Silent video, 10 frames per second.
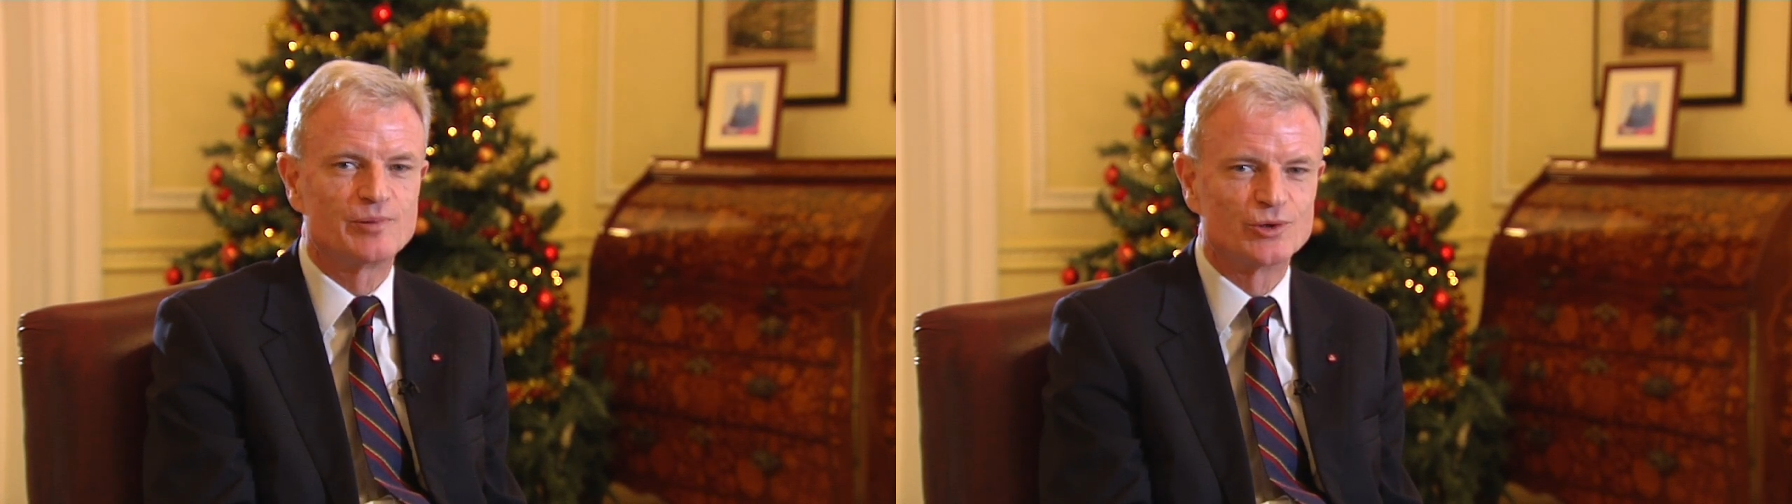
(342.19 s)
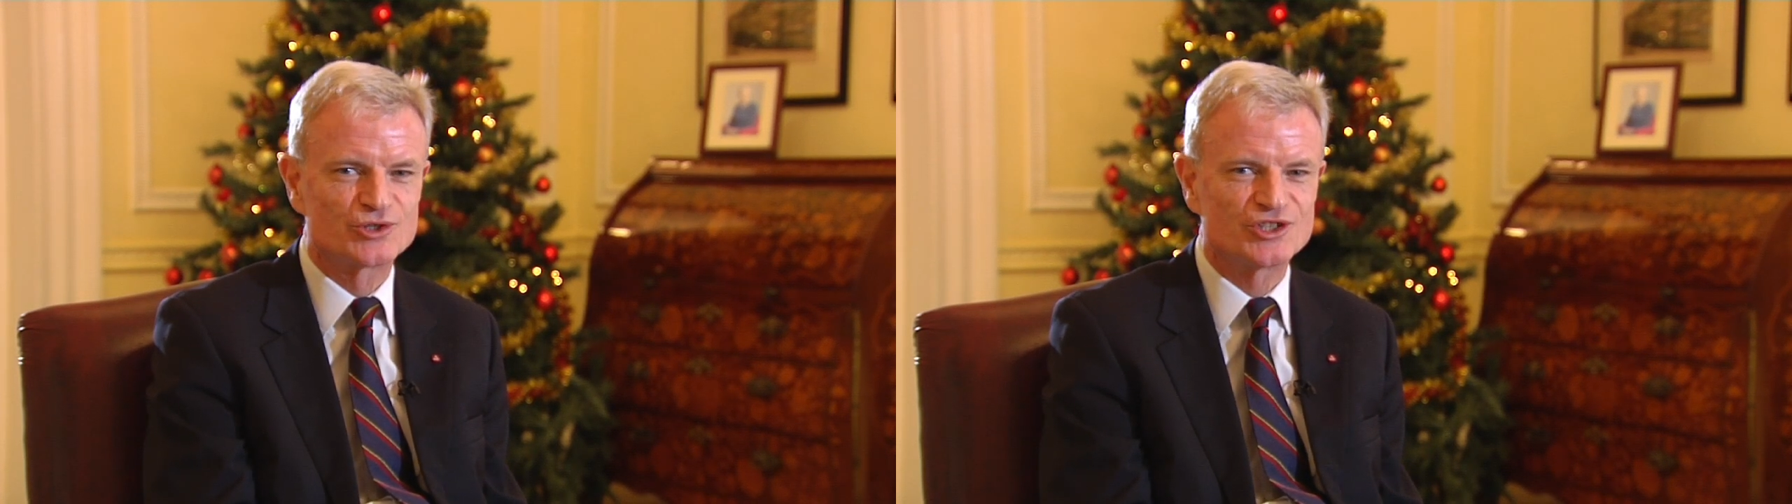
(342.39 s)

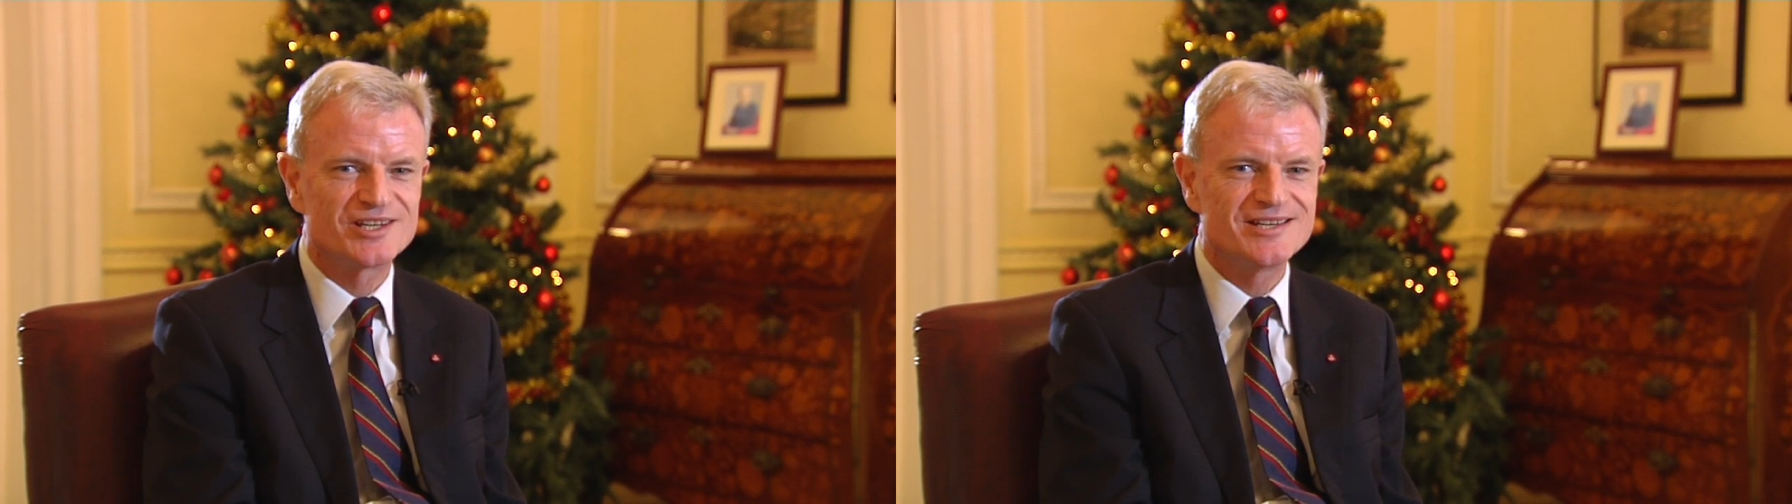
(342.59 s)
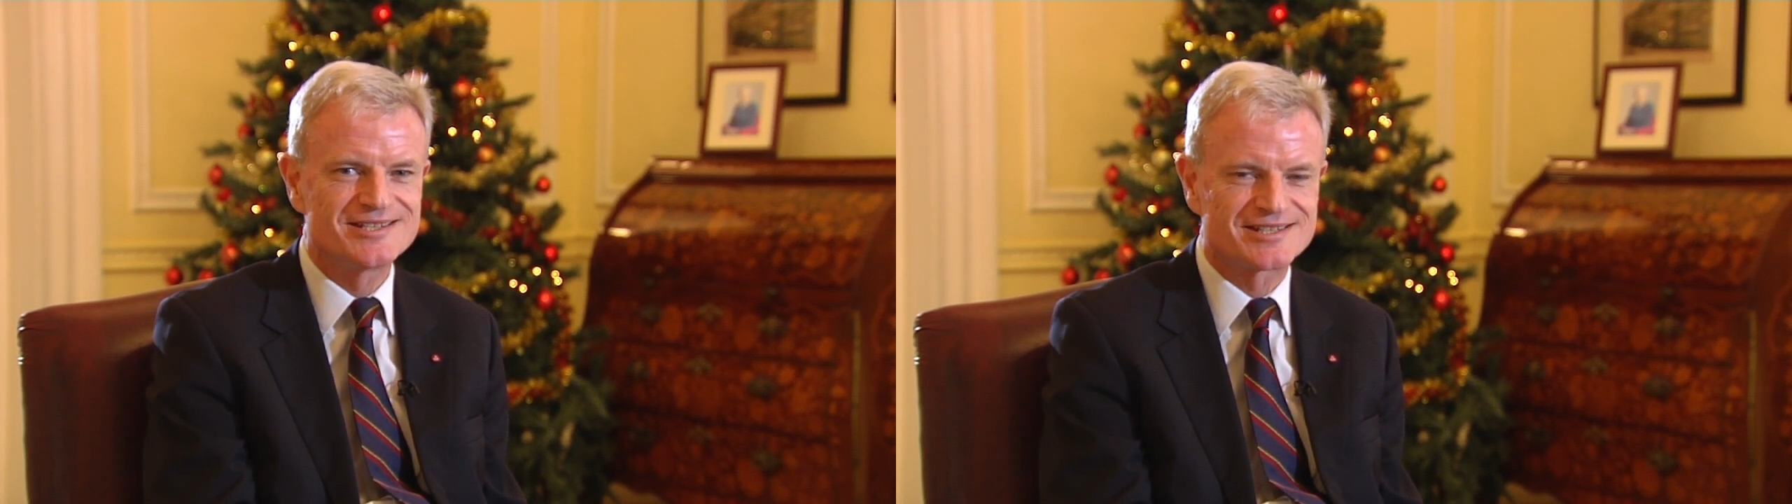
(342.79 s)

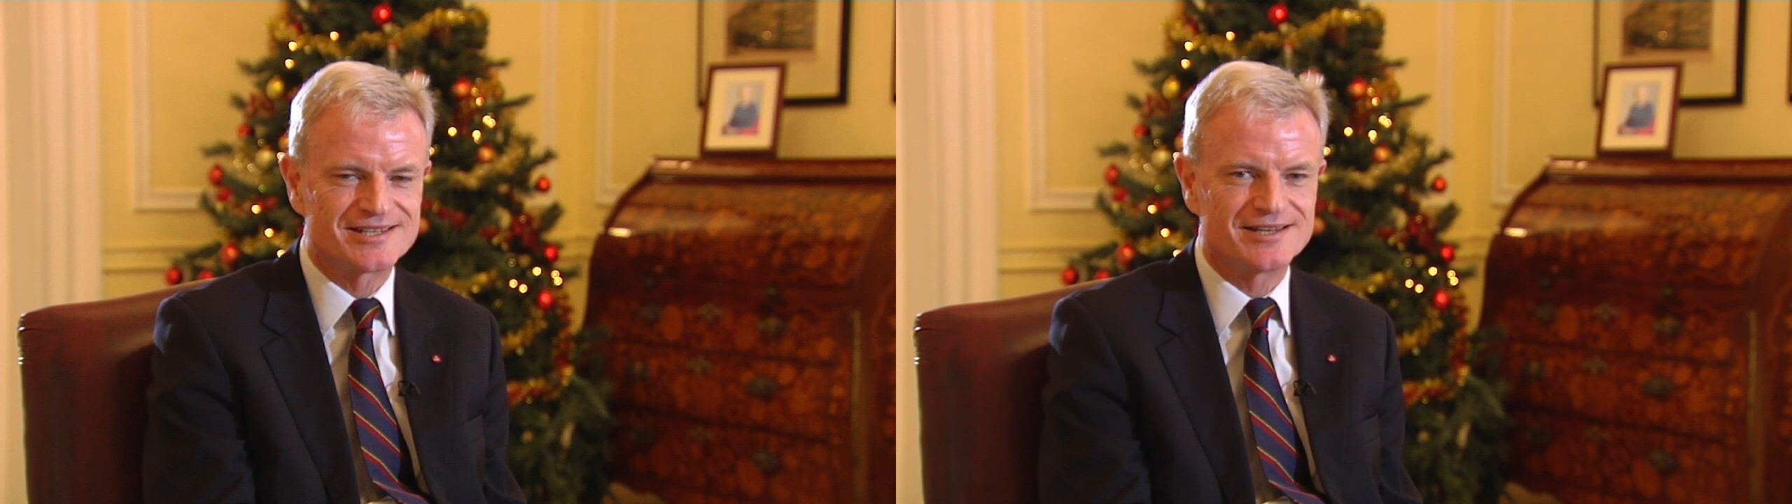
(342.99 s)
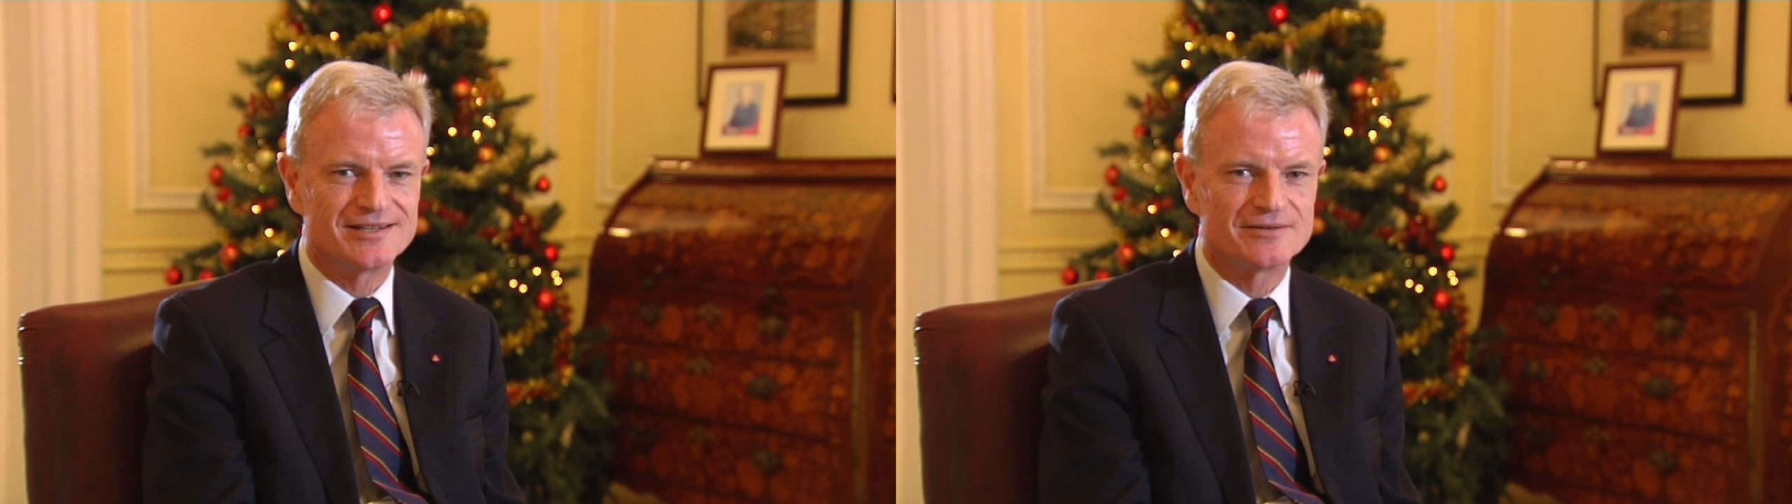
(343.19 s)
Portuguese
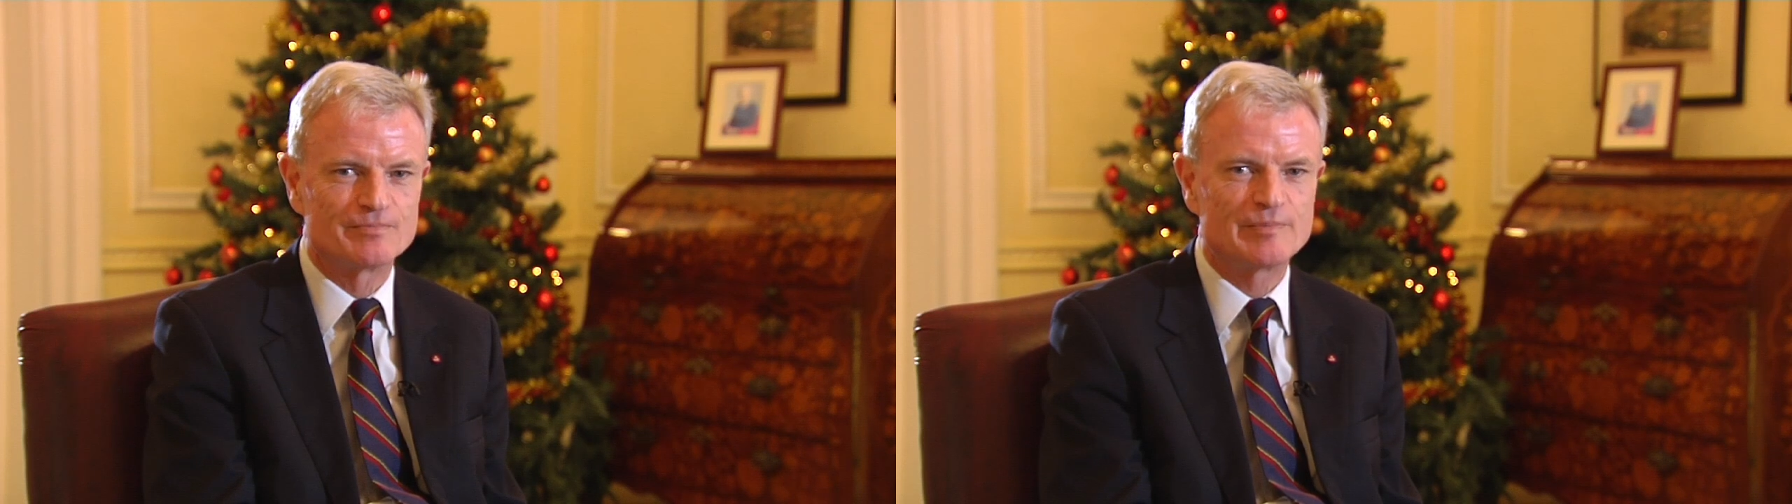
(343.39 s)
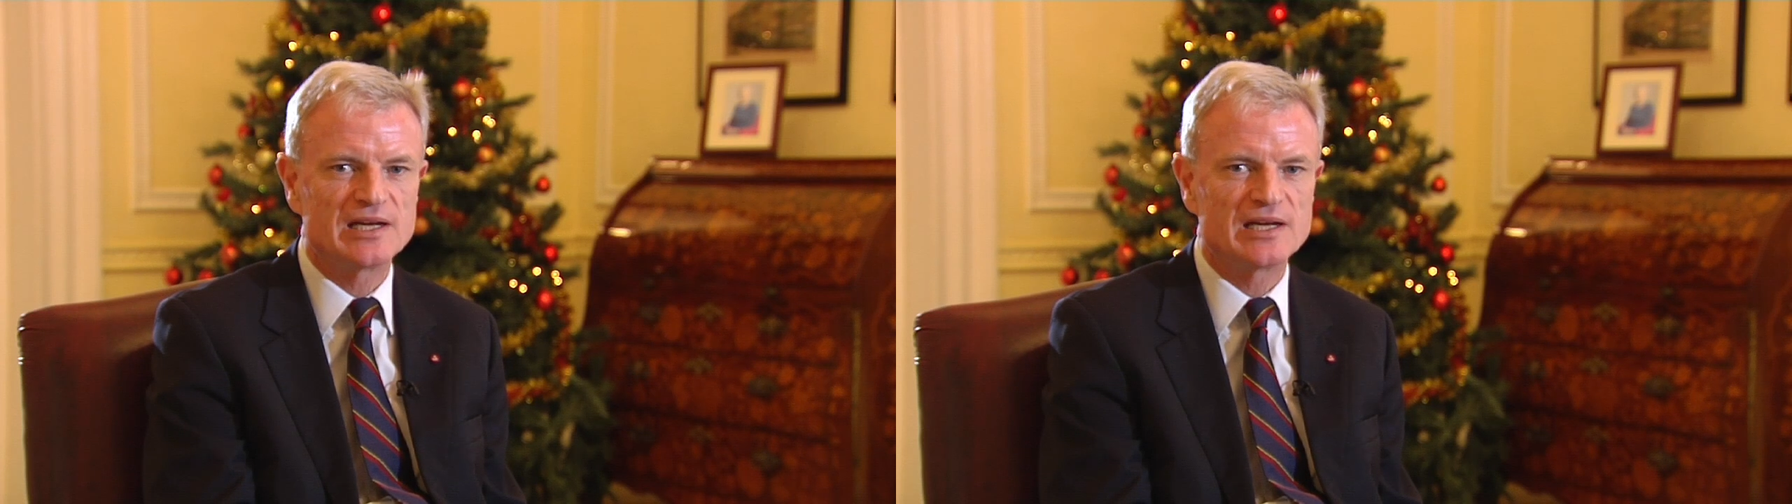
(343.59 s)
stadium